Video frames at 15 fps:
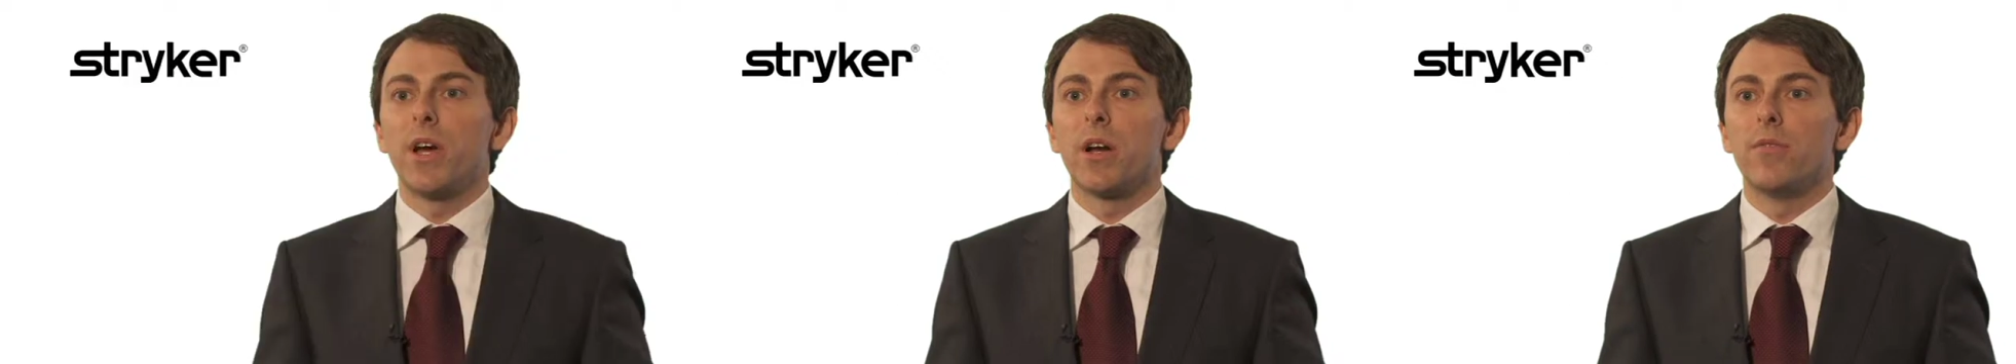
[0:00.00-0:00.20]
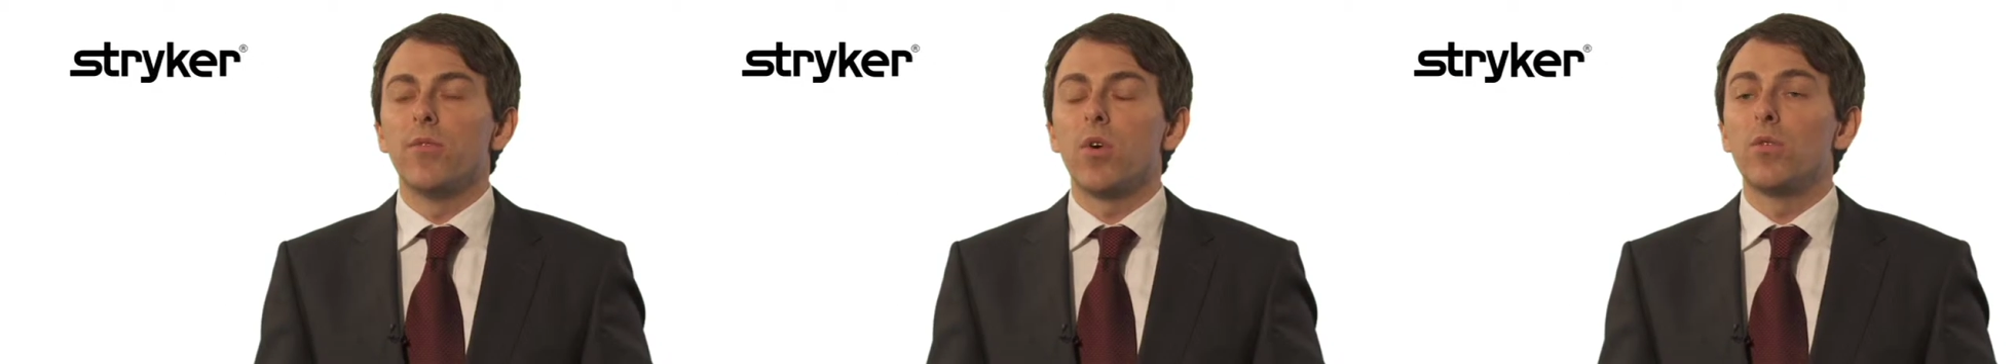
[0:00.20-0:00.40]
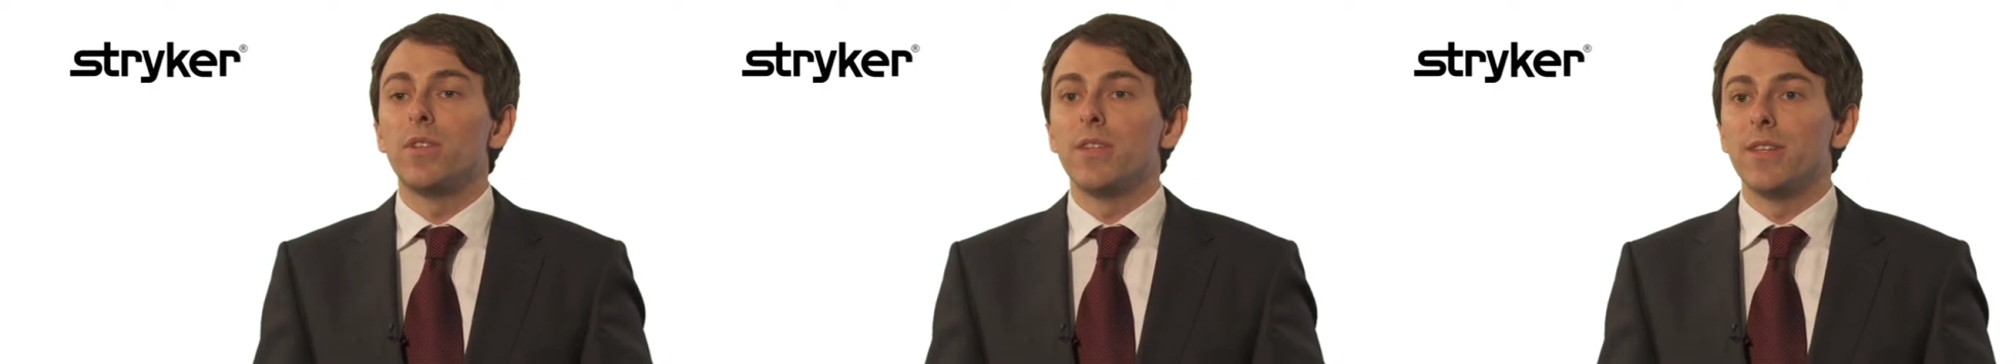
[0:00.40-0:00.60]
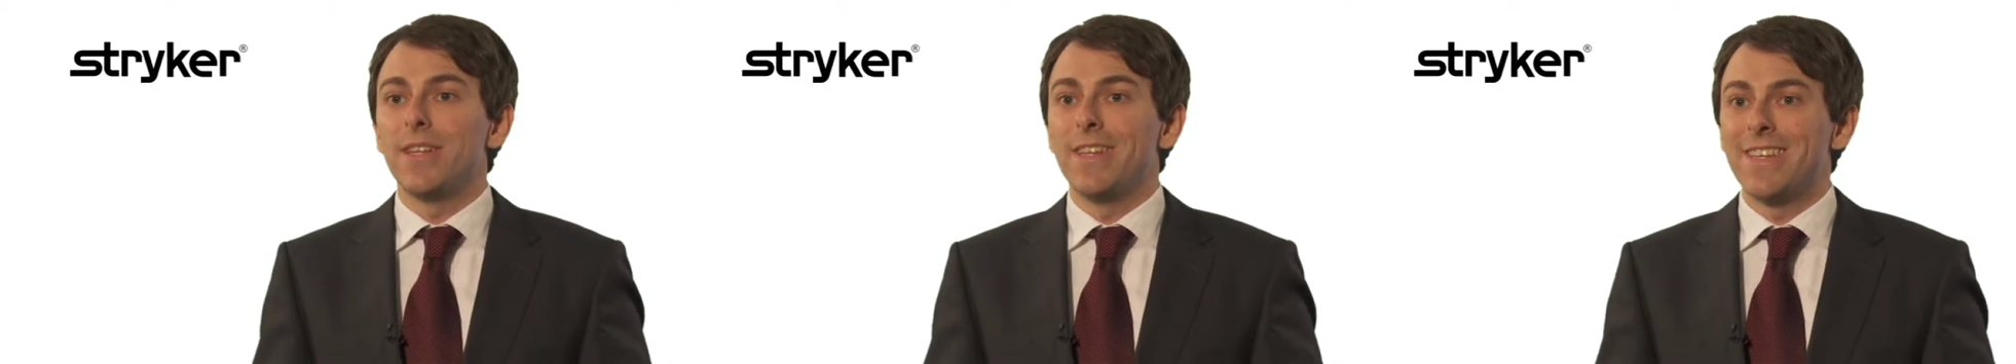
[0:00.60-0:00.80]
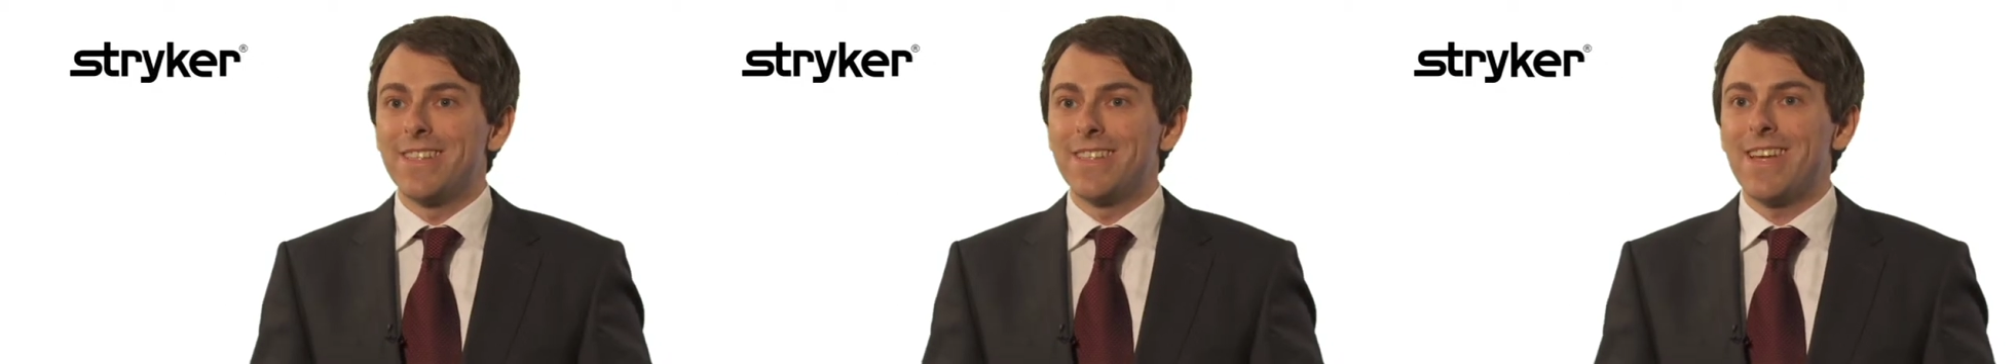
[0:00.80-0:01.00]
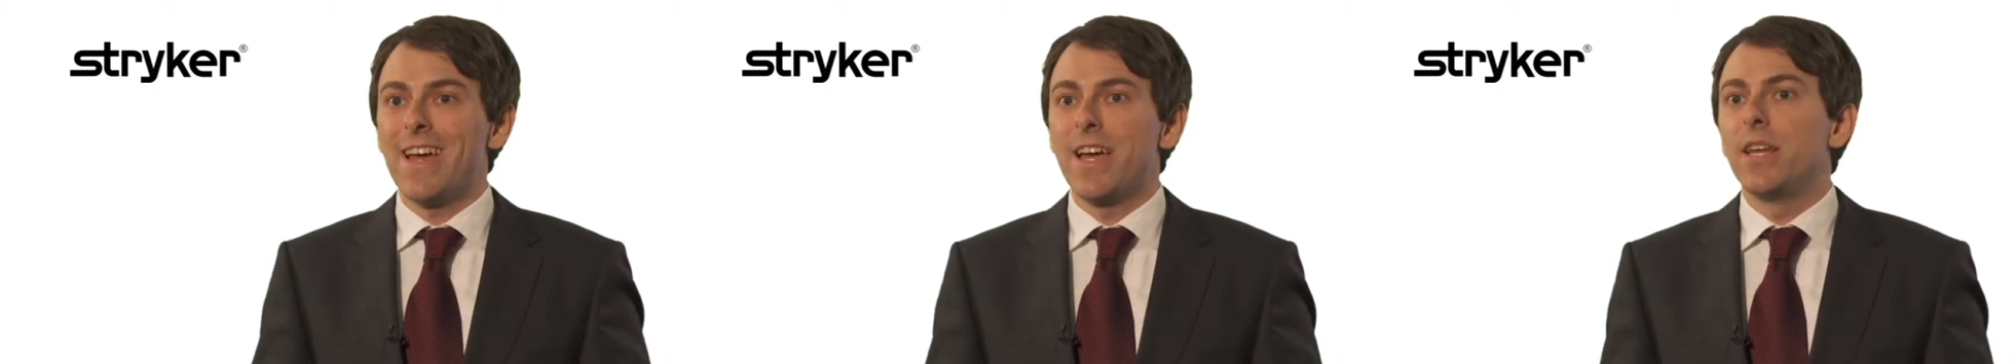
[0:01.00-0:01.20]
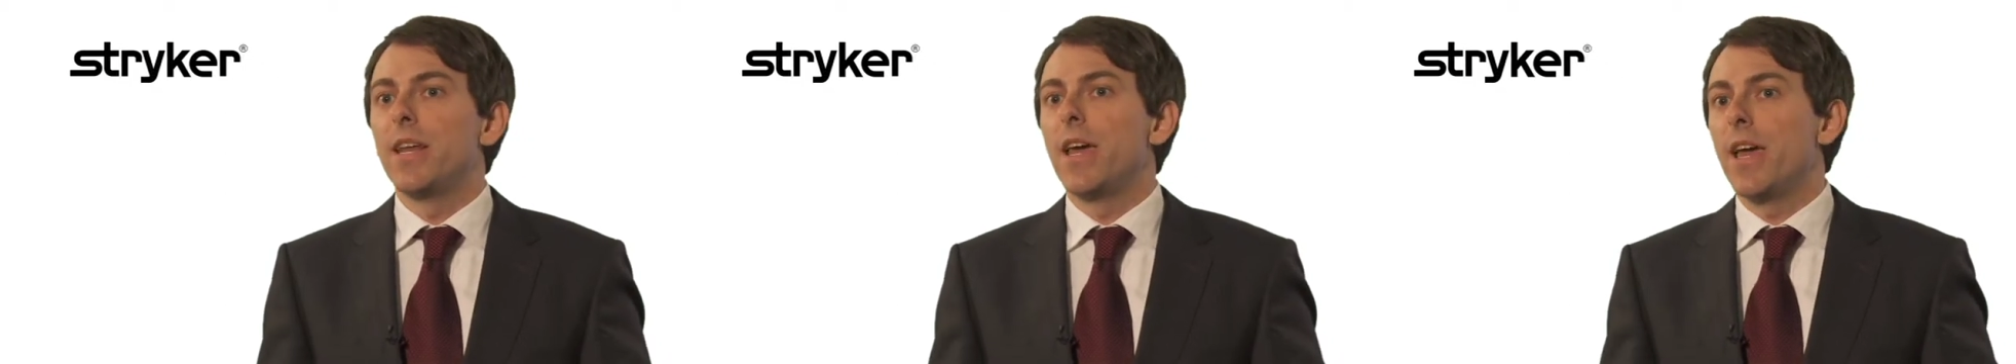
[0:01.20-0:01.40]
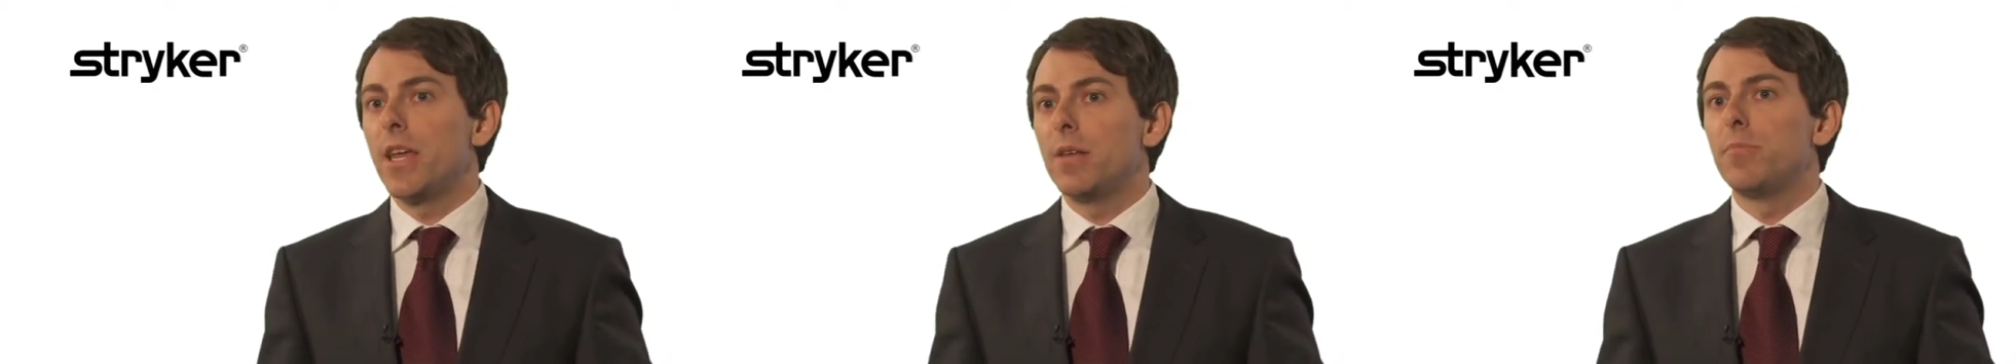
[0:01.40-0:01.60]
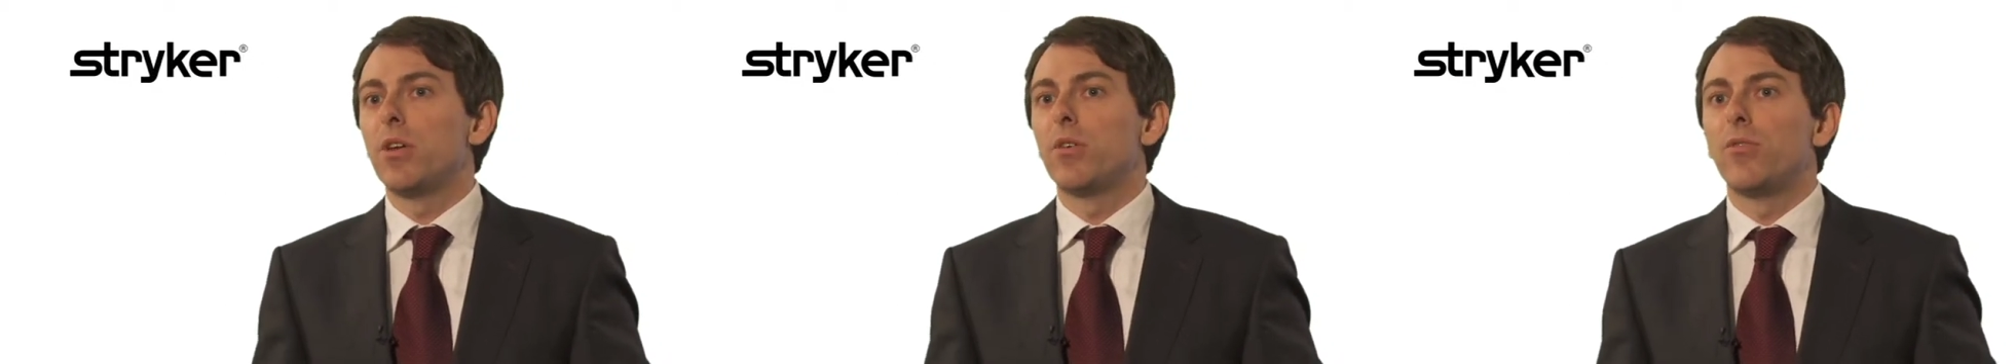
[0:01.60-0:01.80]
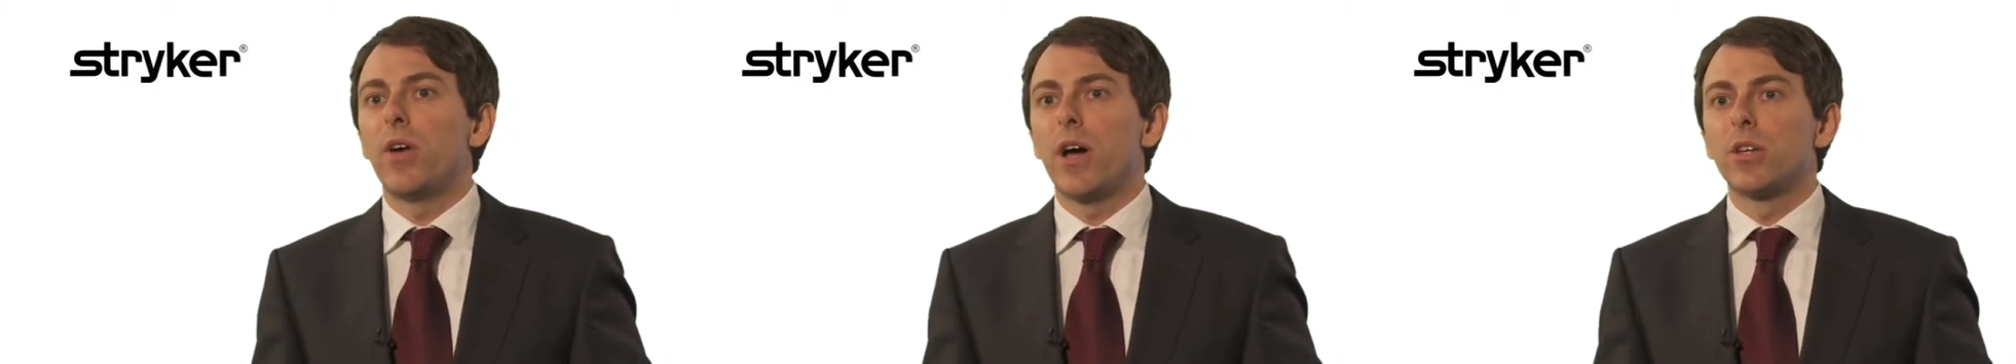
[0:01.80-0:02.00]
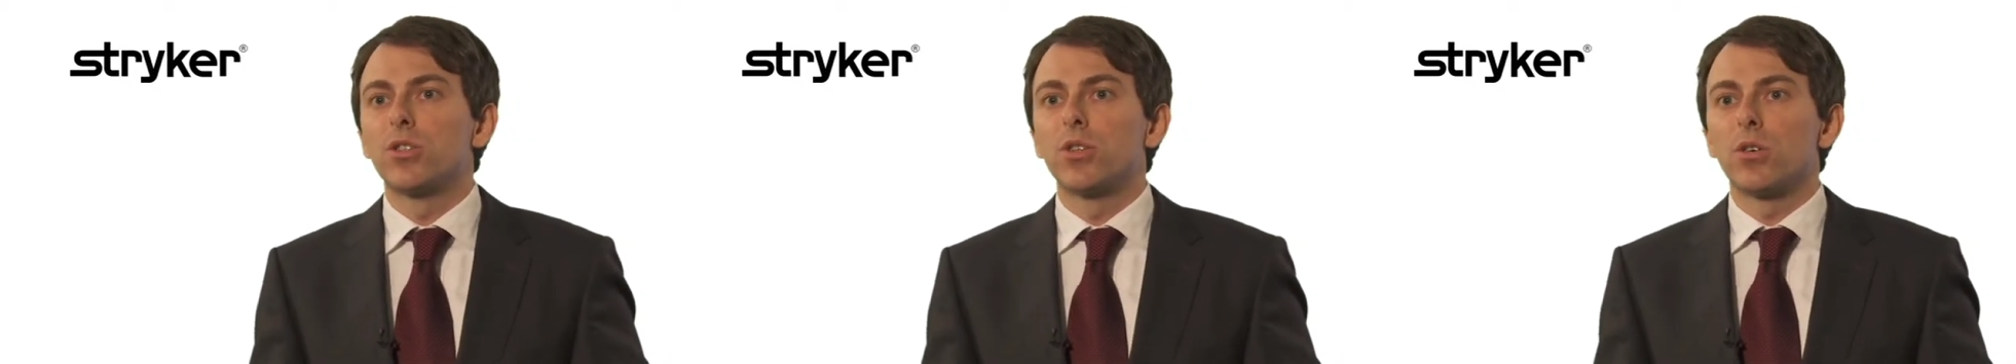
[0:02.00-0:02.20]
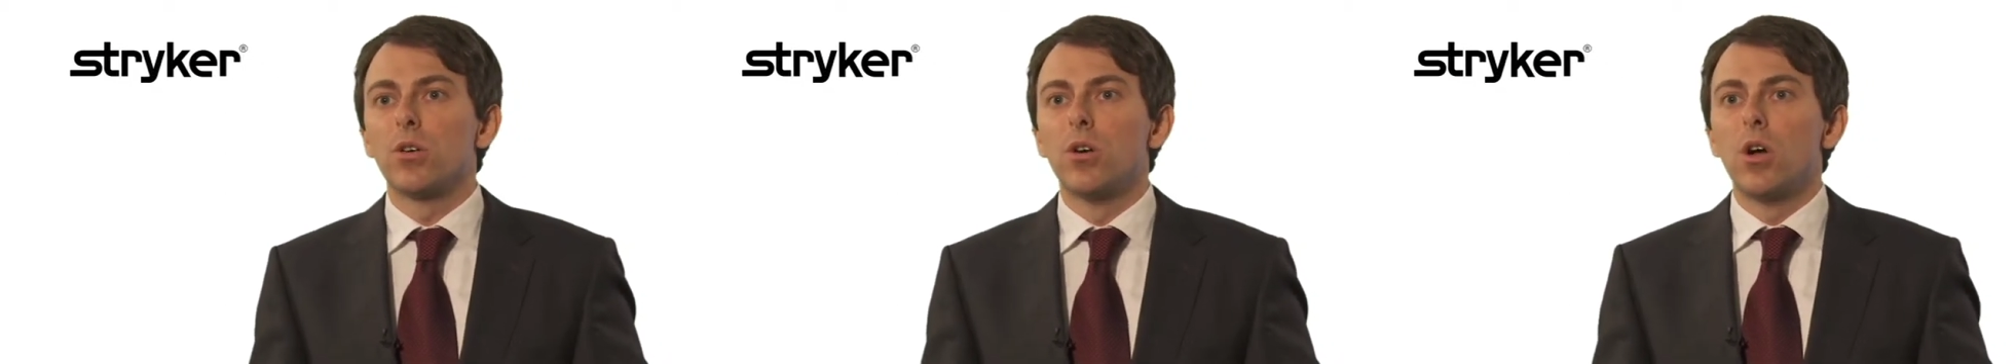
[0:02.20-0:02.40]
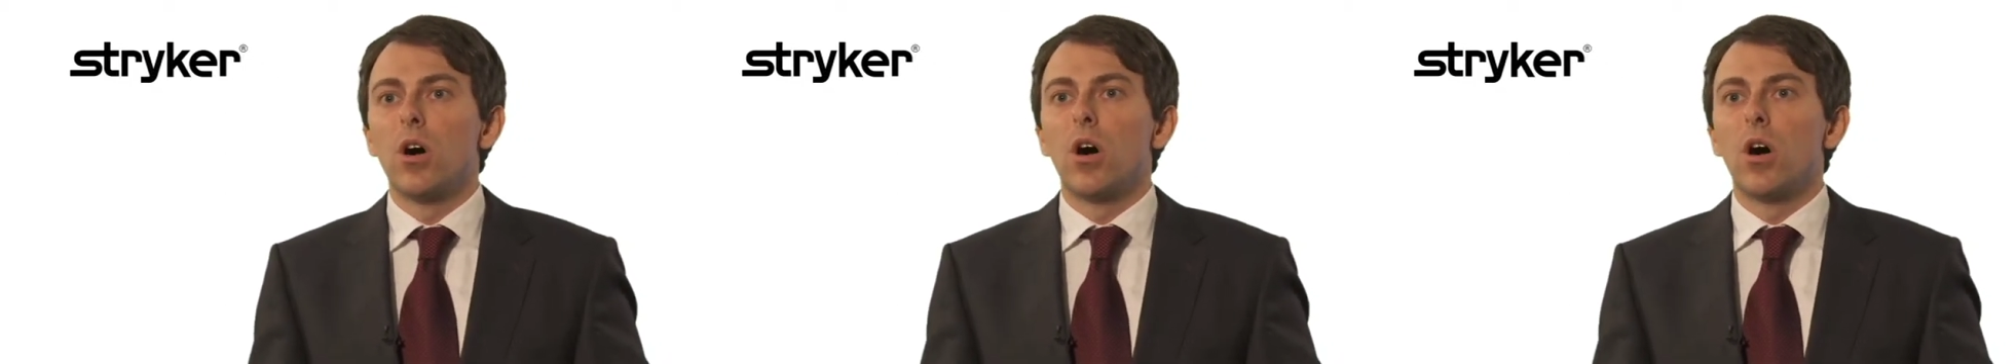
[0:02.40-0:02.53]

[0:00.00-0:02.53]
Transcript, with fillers: are involved in the design and manufacture